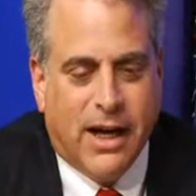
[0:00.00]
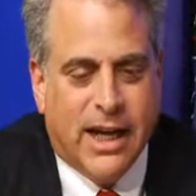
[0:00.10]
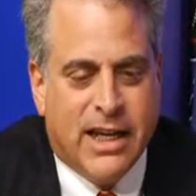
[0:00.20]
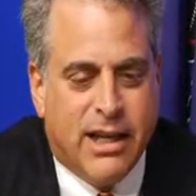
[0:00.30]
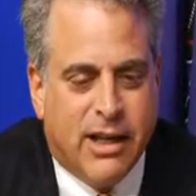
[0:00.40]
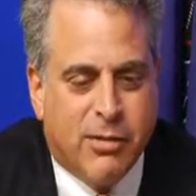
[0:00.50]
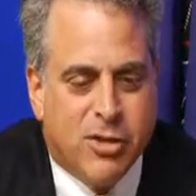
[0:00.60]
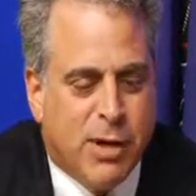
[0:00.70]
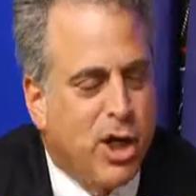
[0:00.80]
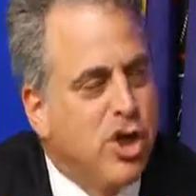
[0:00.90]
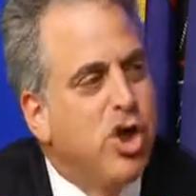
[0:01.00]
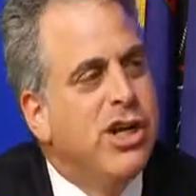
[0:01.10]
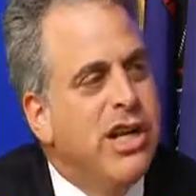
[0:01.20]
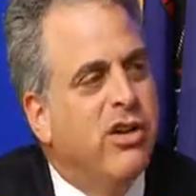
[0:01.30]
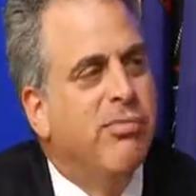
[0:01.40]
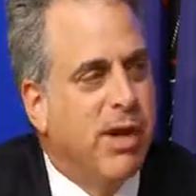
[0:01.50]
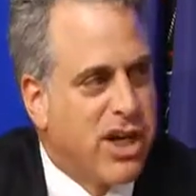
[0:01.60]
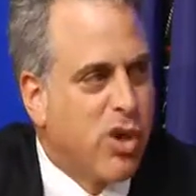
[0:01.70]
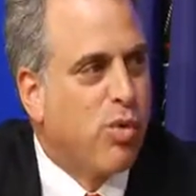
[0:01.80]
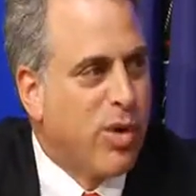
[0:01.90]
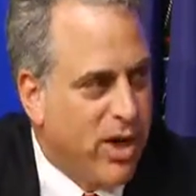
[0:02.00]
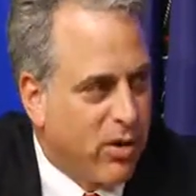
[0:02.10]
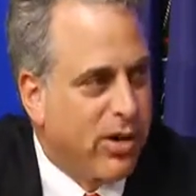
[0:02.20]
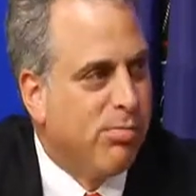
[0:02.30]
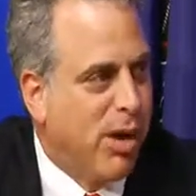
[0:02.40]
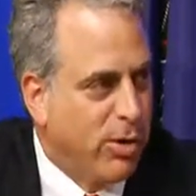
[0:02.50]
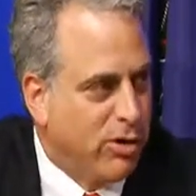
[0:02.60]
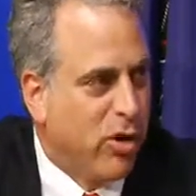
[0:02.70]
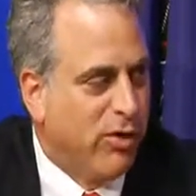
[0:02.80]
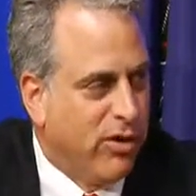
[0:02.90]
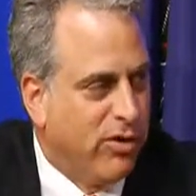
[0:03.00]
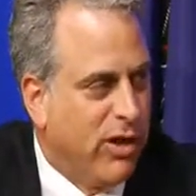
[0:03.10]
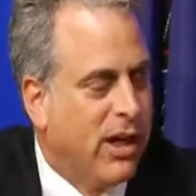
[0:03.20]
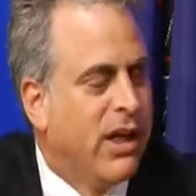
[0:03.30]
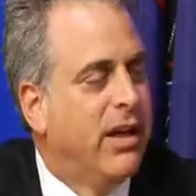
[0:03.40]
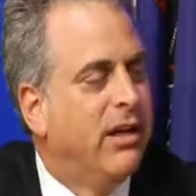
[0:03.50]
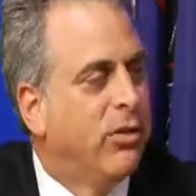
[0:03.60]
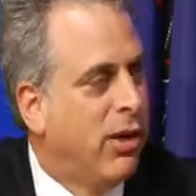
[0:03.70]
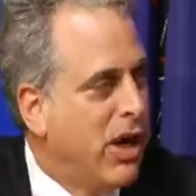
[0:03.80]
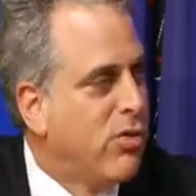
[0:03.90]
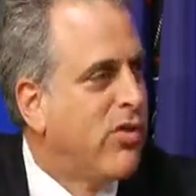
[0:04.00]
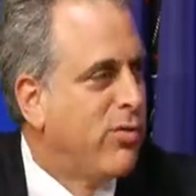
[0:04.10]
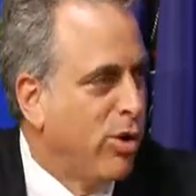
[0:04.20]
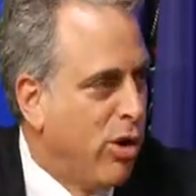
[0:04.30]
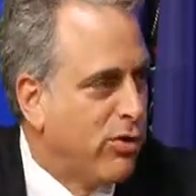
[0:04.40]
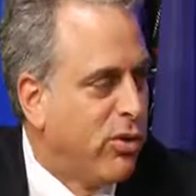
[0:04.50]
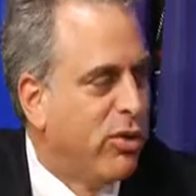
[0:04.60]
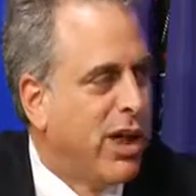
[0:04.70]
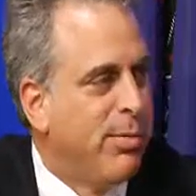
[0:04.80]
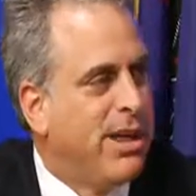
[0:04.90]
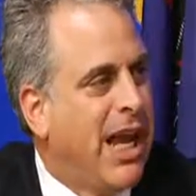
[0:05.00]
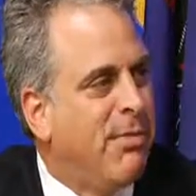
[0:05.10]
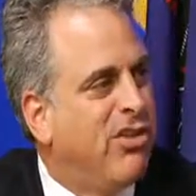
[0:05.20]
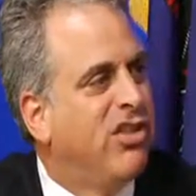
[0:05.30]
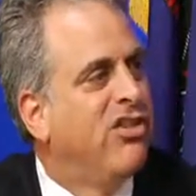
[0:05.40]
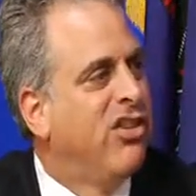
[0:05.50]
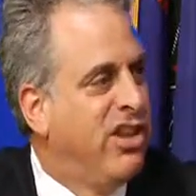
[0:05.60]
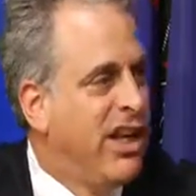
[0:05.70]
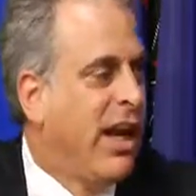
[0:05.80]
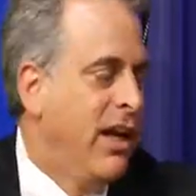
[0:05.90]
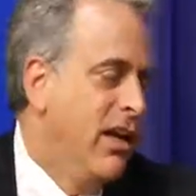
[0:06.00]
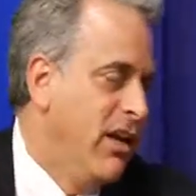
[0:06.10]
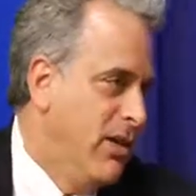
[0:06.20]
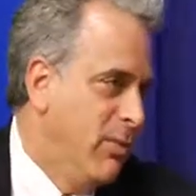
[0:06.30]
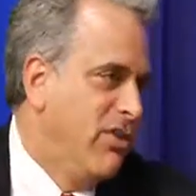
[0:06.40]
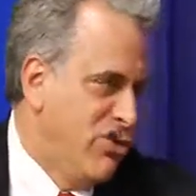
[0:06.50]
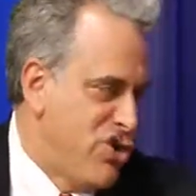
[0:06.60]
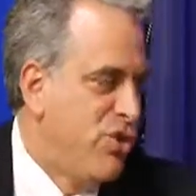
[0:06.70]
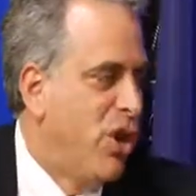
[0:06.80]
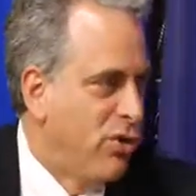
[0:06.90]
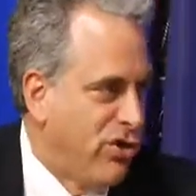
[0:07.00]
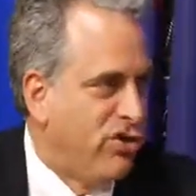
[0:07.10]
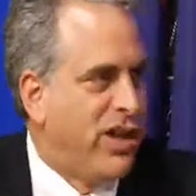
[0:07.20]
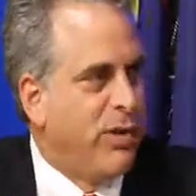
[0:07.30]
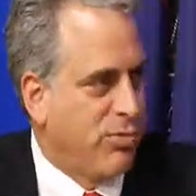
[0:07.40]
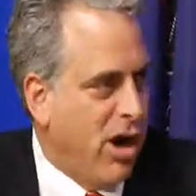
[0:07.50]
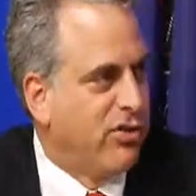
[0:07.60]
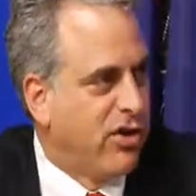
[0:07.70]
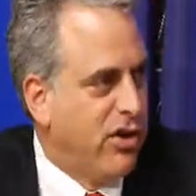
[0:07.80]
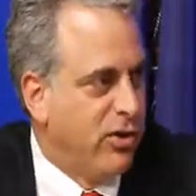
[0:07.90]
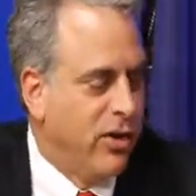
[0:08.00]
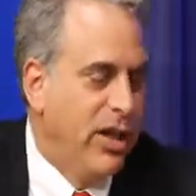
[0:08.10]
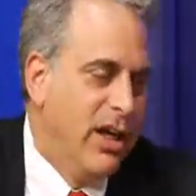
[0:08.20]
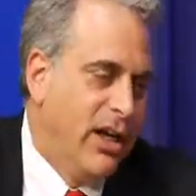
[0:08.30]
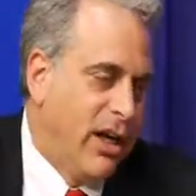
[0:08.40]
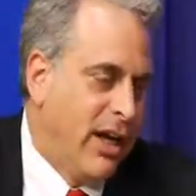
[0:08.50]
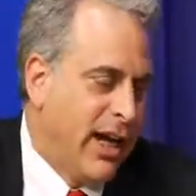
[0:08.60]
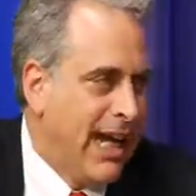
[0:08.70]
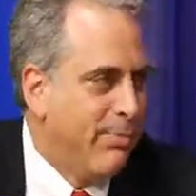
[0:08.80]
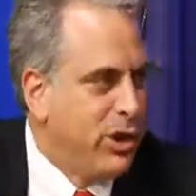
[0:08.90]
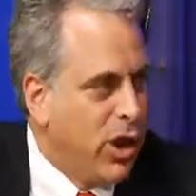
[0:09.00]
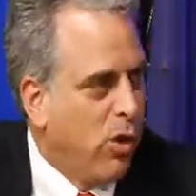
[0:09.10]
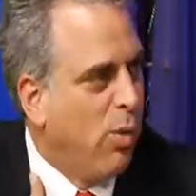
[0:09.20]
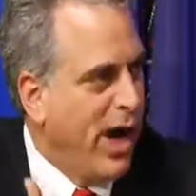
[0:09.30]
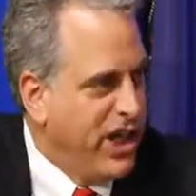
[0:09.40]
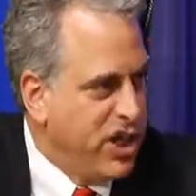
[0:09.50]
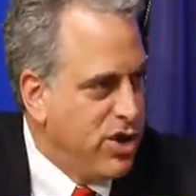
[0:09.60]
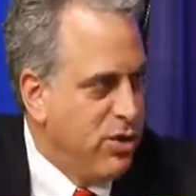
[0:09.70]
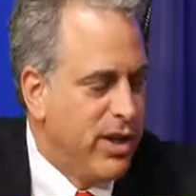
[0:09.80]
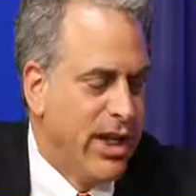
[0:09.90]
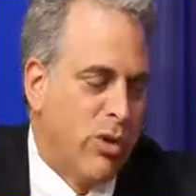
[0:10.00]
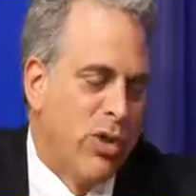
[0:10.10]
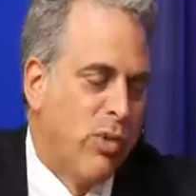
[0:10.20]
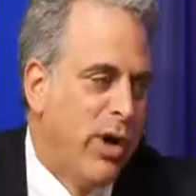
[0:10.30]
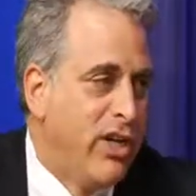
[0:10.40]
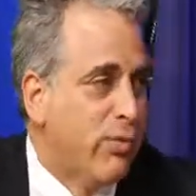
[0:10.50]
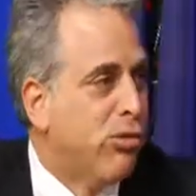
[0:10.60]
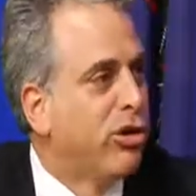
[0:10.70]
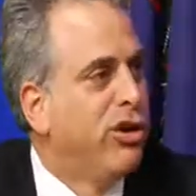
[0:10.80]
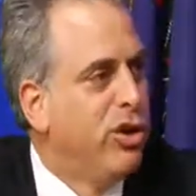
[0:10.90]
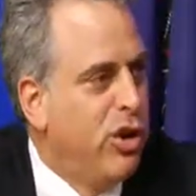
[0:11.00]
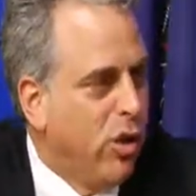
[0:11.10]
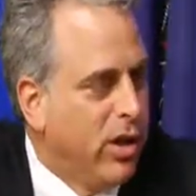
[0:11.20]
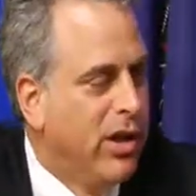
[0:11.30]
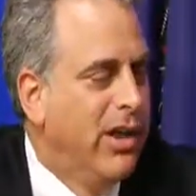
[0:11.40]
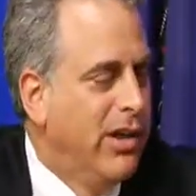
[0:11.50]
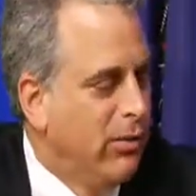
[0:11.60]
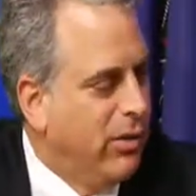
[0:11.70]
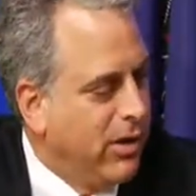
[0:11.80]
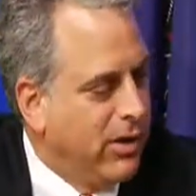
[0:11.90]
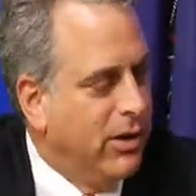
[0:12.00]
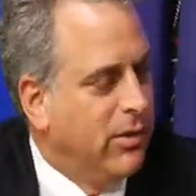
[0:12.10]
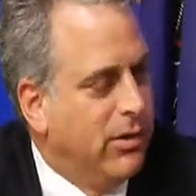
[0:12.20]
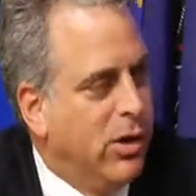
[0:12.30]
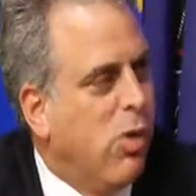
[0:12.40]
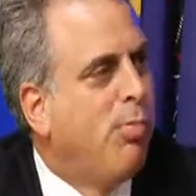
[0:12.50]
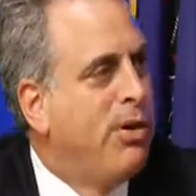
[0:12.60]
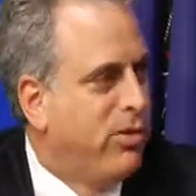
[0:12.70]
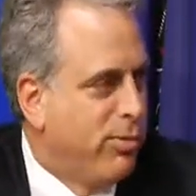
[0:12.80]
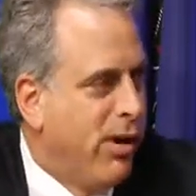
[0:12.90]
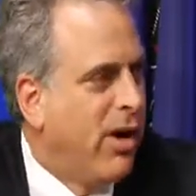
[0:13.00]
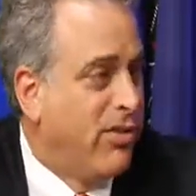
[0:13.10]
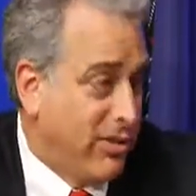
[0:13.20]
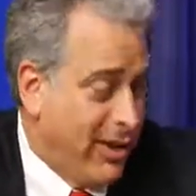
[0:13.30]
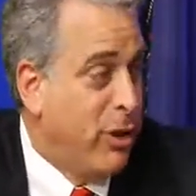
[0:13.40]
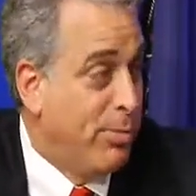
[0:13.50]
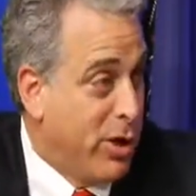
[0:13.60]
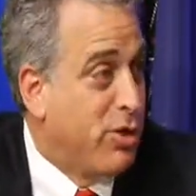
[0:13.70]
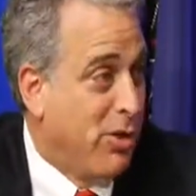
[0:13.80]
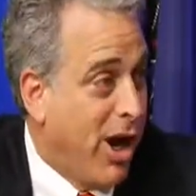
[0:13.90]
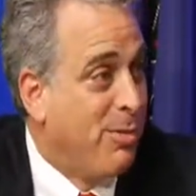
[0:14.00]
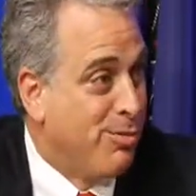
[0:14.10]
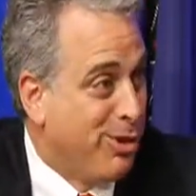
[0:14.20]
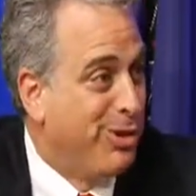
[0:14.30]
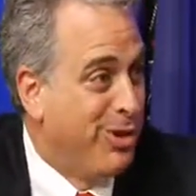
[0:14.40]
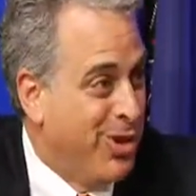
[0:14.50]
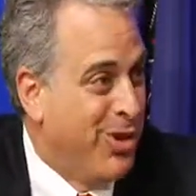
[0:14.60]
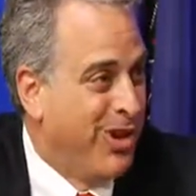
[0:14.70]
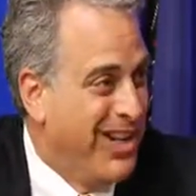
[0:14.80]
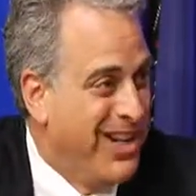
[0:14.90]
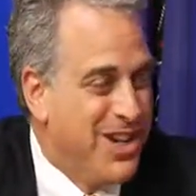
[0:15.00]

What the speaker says: I spent a good deal of my career in public service. I graduated from law school and I became an assistant DA, which, as you know, is a state prosecutor. I happened to go away to do that. I went away to Brooklyn, New York, where you won't be surprised, there's a little bit of crime in Brooklyn, New York.